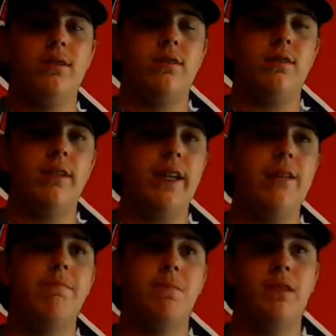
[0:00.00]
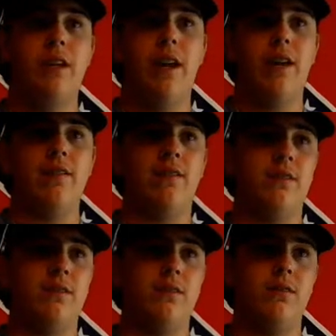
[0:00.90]
Deep, yes,
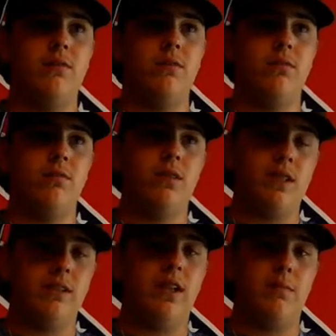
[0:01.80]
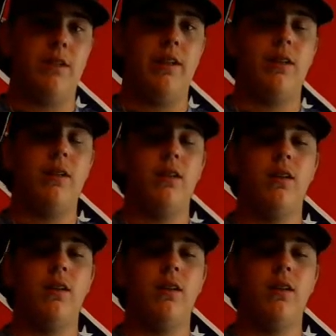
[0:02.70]
this time of year.